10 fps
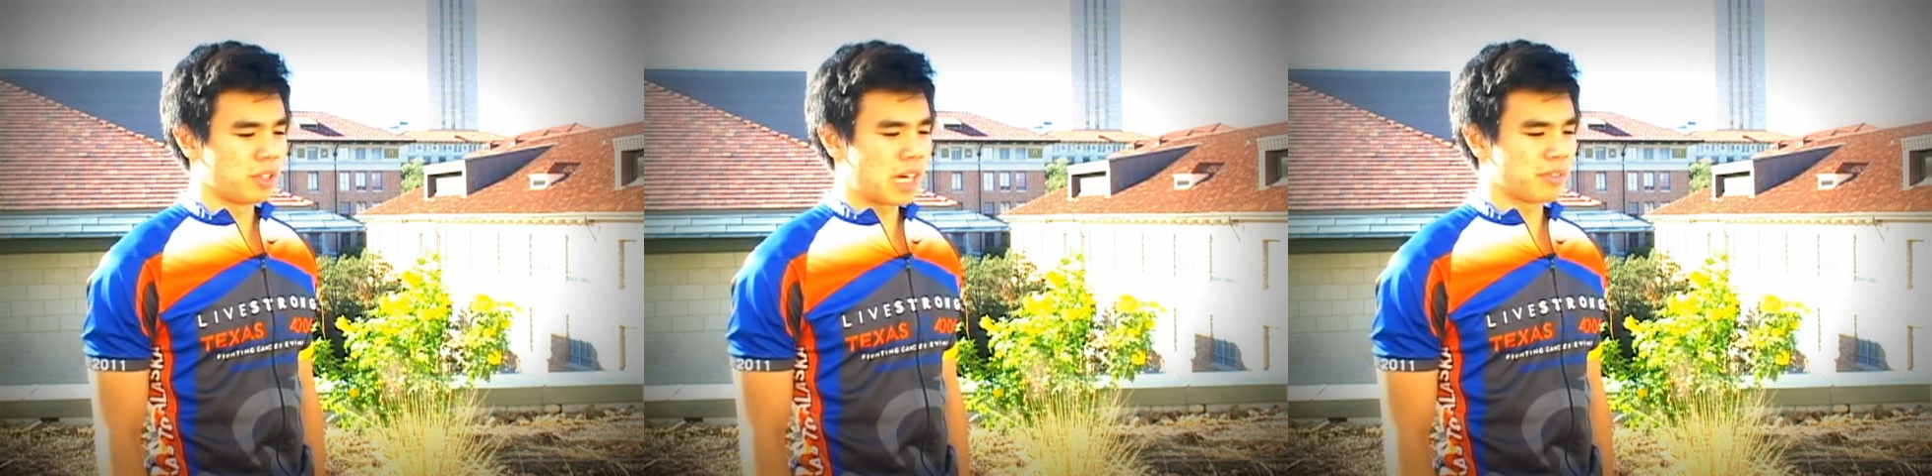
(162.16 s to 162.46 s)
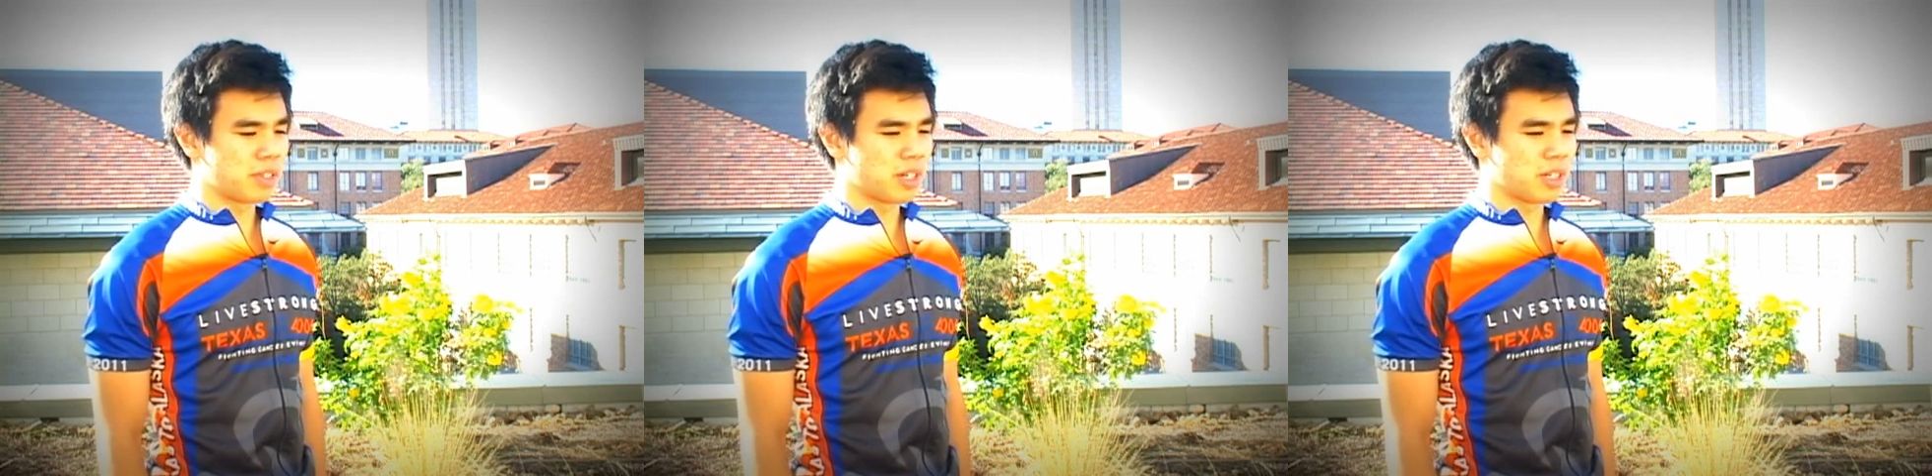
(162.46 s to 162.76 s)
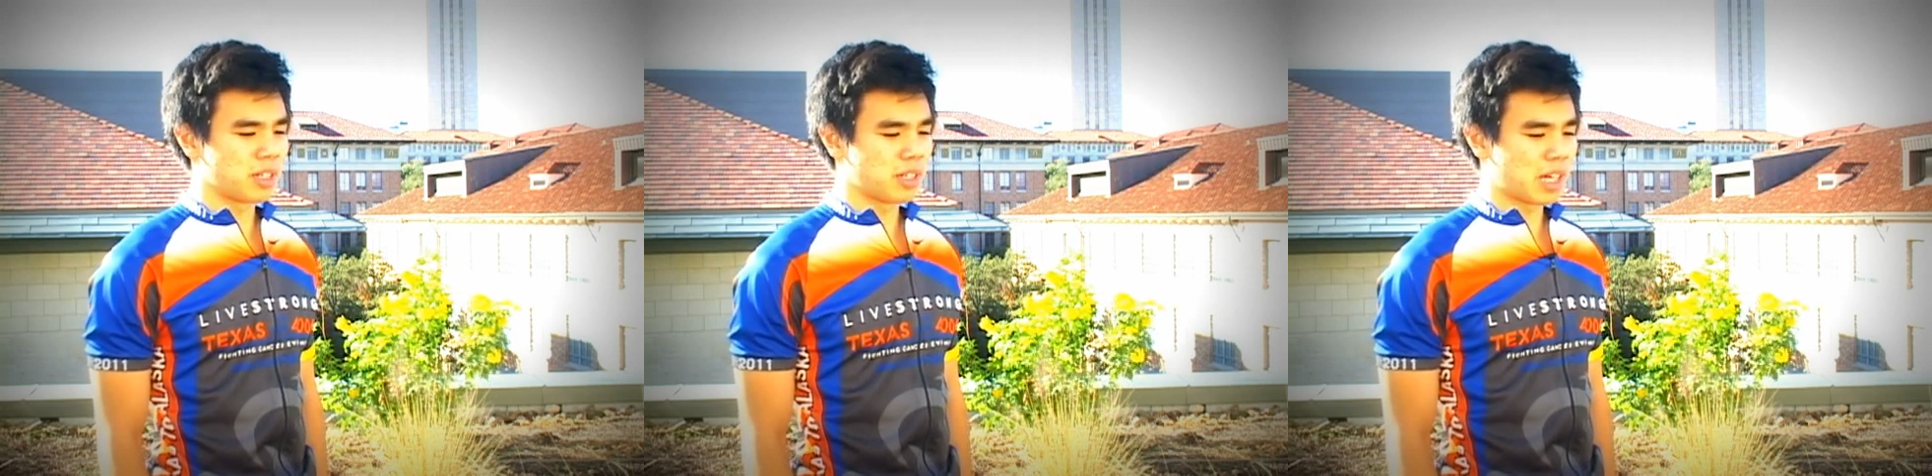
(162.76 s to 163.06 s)
you have
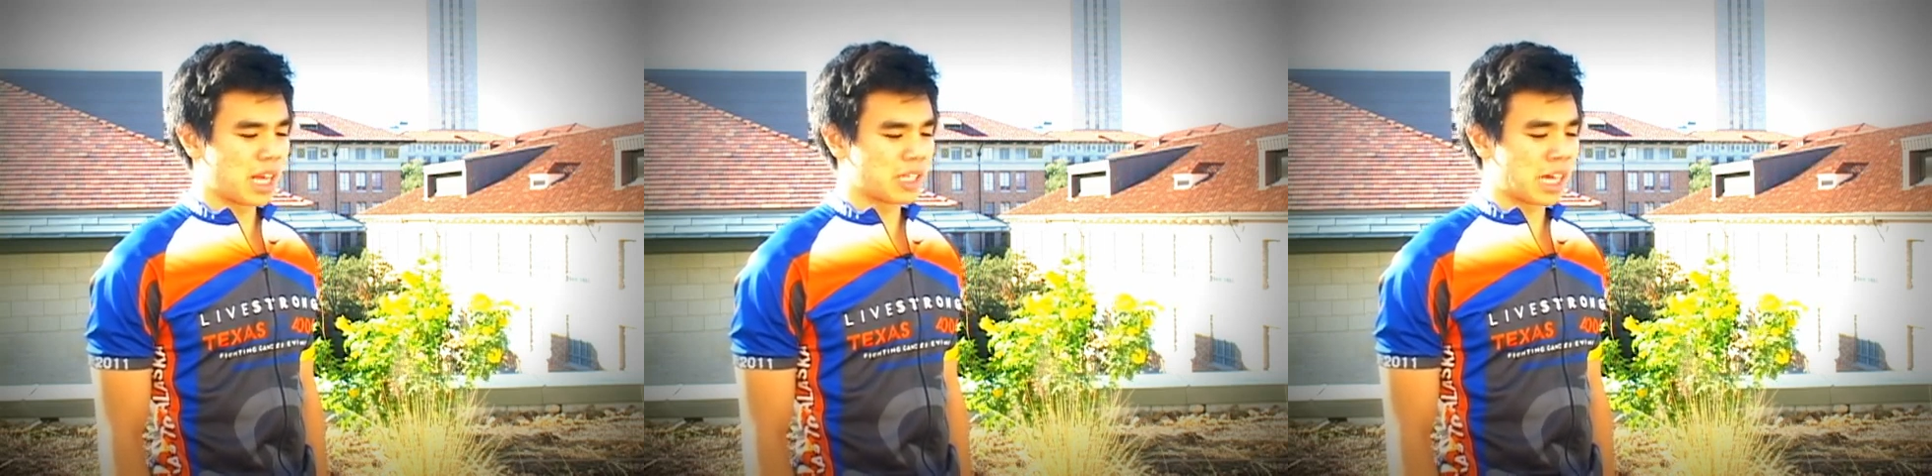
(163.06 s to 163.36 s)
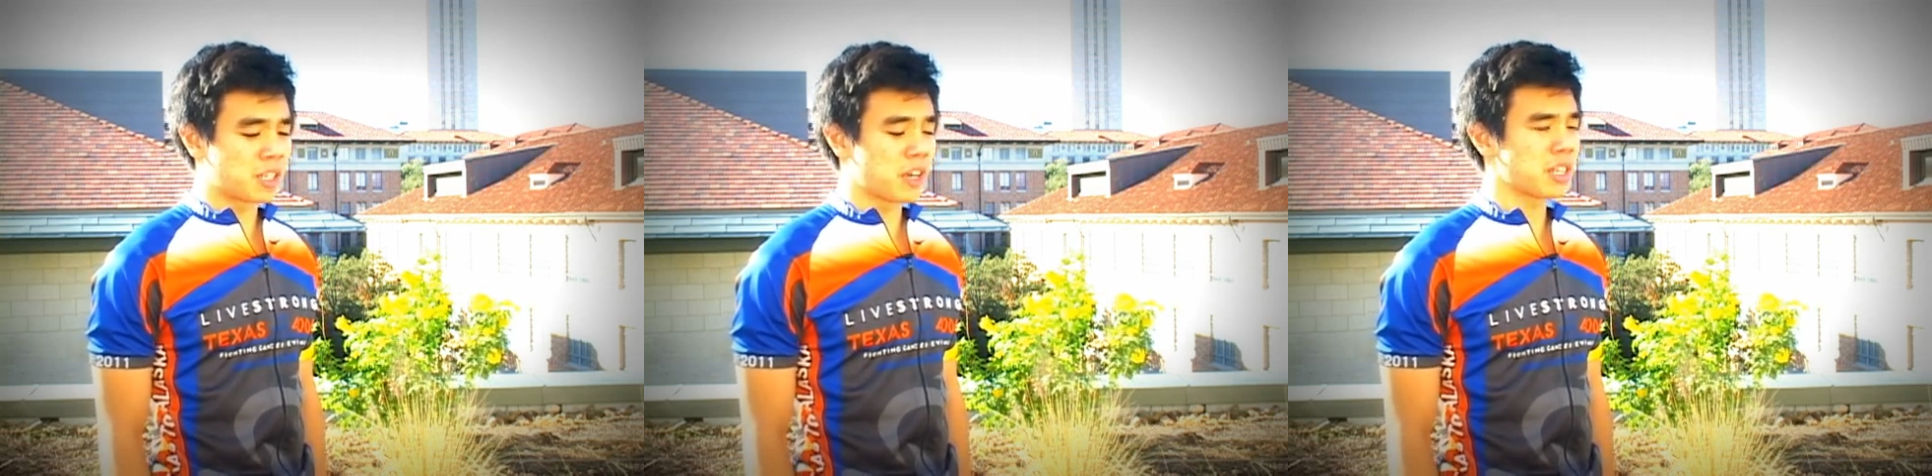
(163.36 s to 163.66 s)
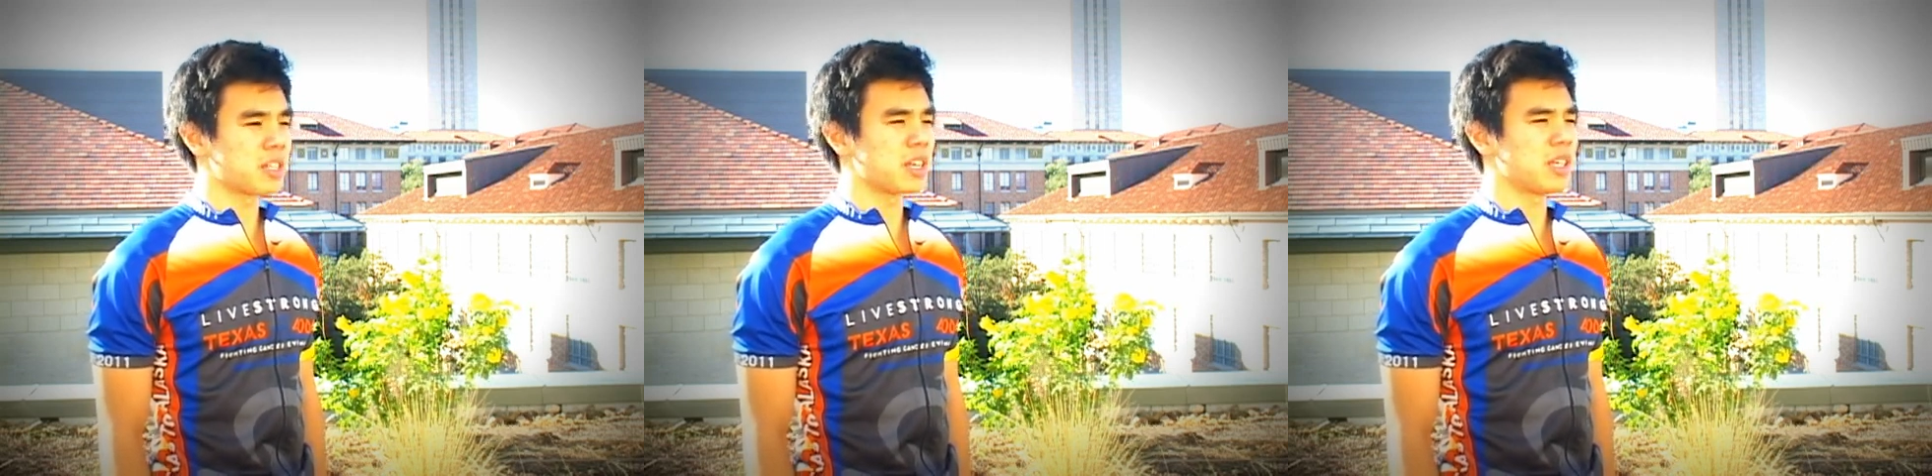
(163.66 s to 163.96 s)
to kind of
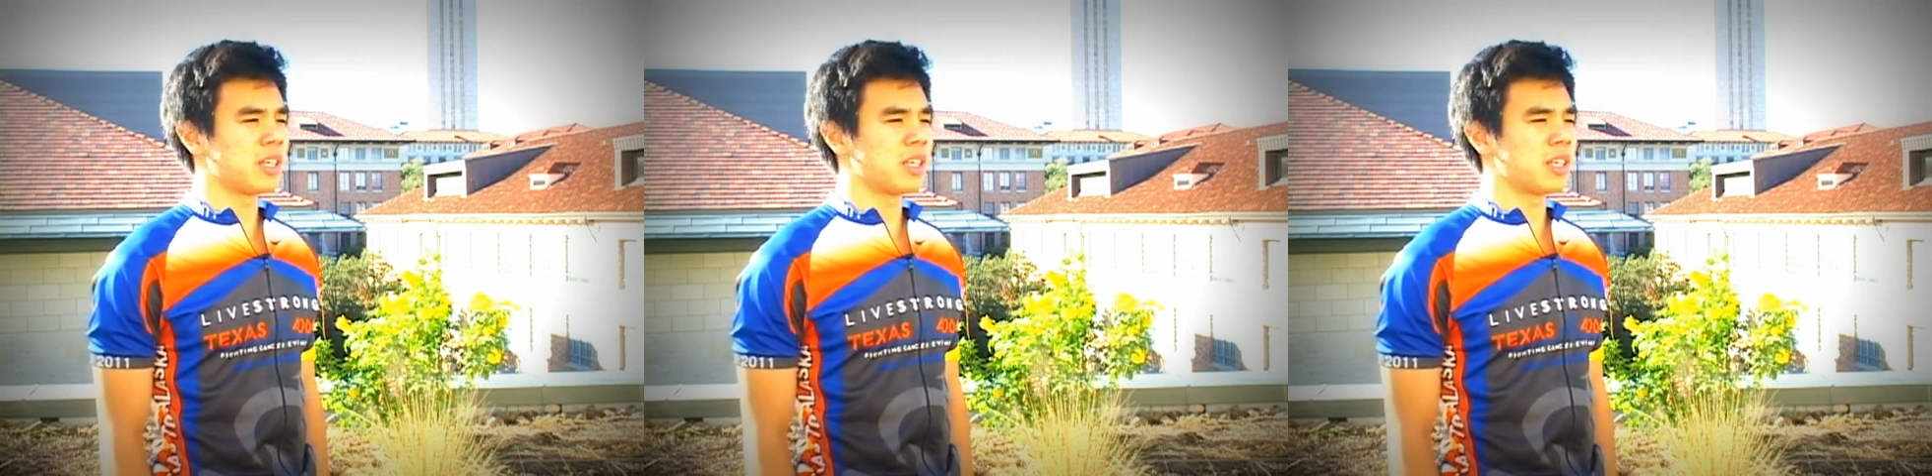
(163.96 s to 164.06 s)
digest it.